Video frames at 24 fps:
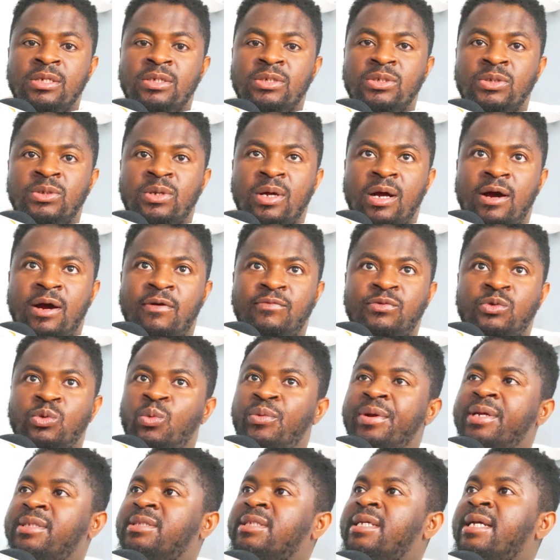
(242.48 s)
You don't have to
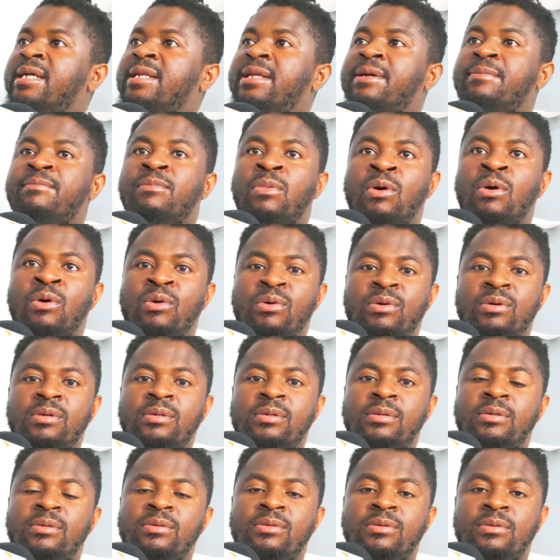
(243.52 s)
wait anymore
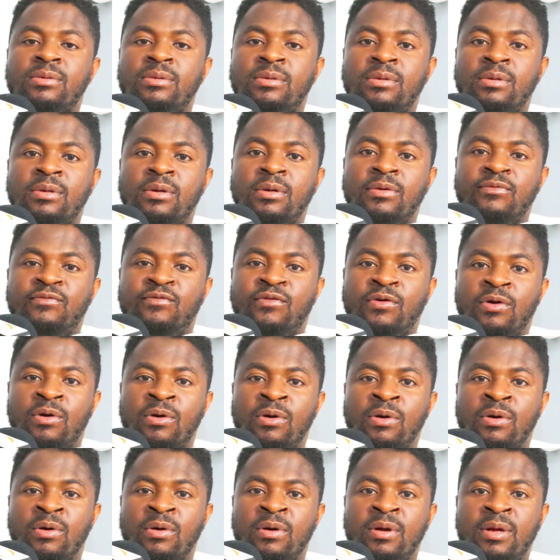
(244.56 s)

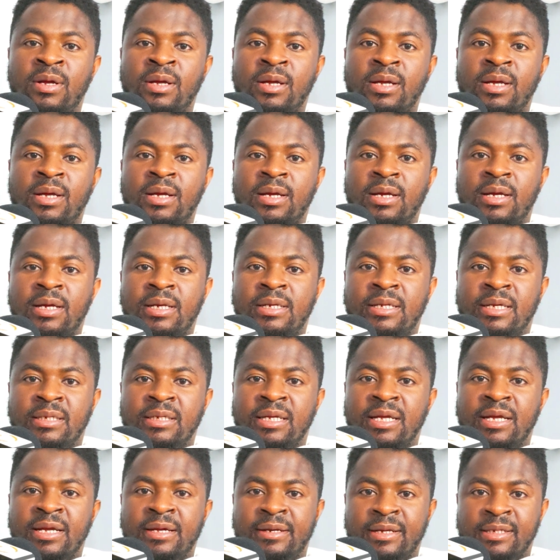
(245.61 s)
for
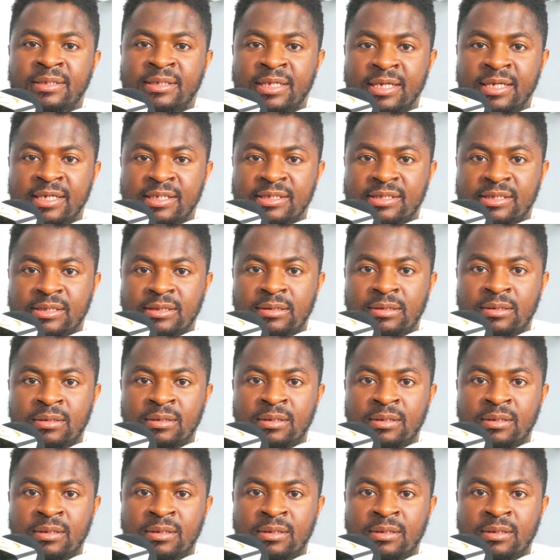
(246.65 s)
180 days.